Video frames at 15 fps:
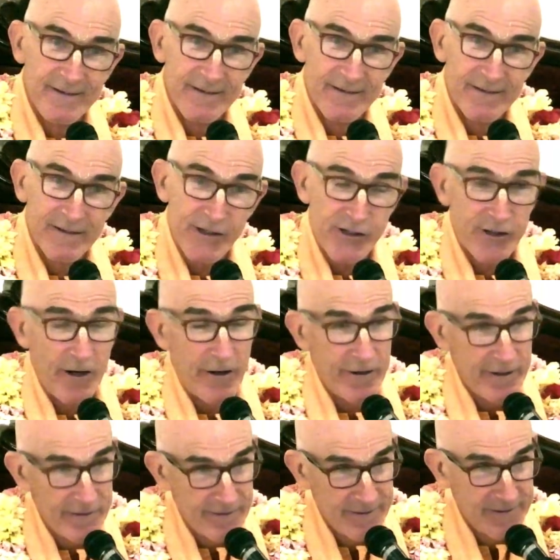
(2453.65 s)
the
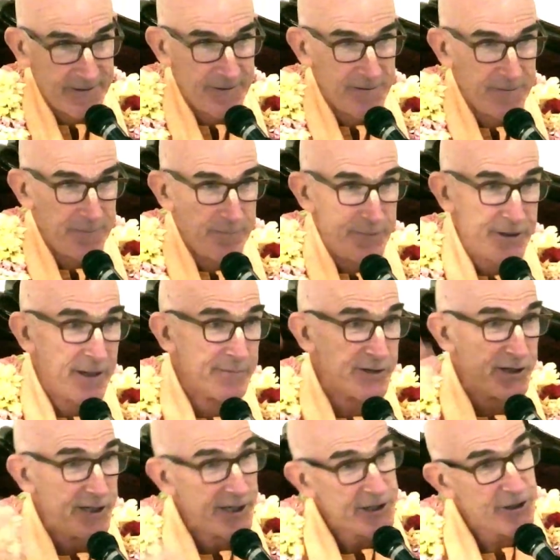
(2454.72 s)
sari becomes
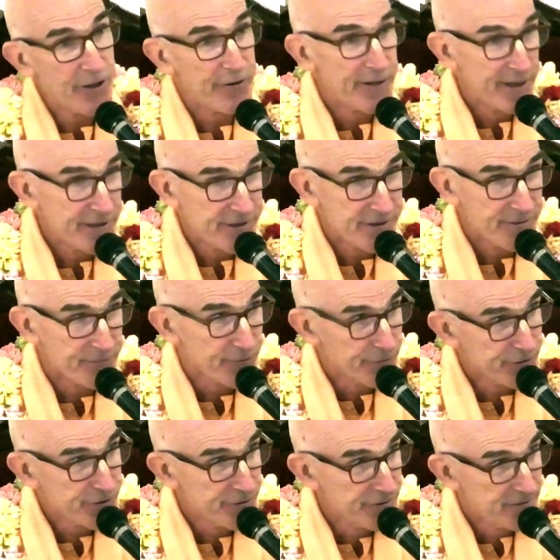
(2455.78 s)
an incarnation of
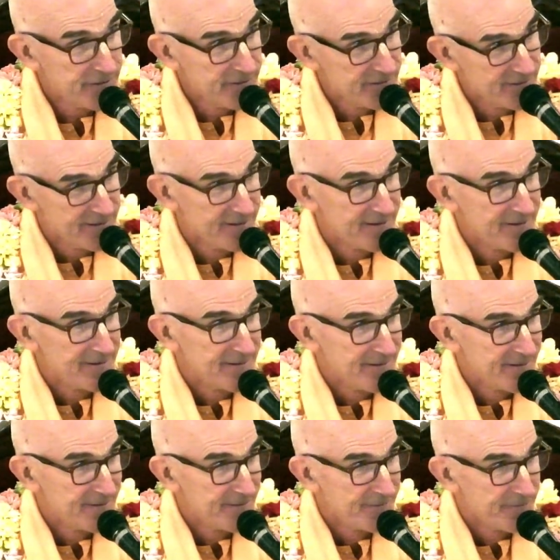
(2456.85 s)
Krishna.
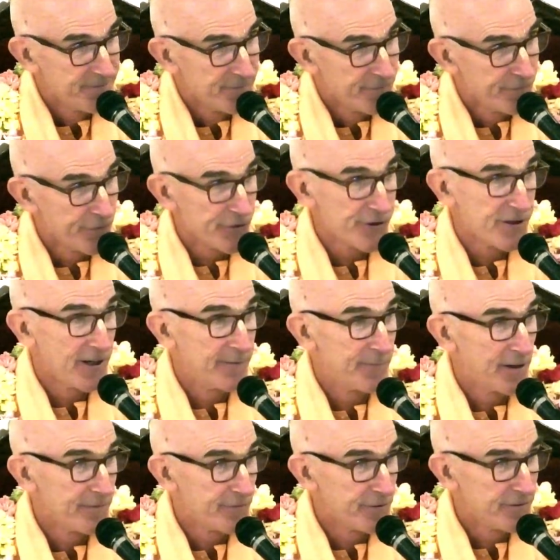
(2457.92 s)
First time
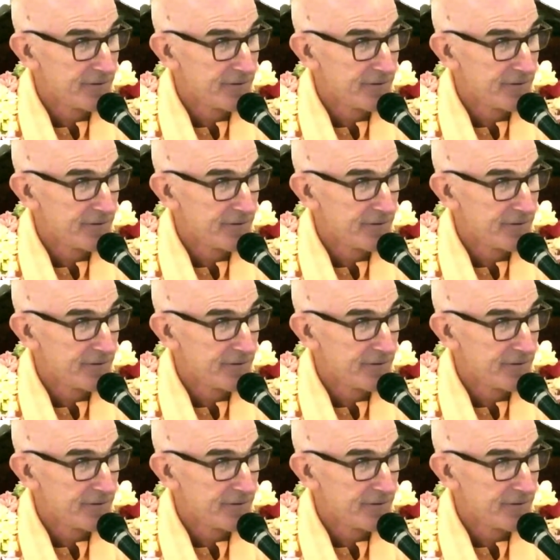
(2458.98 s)
ever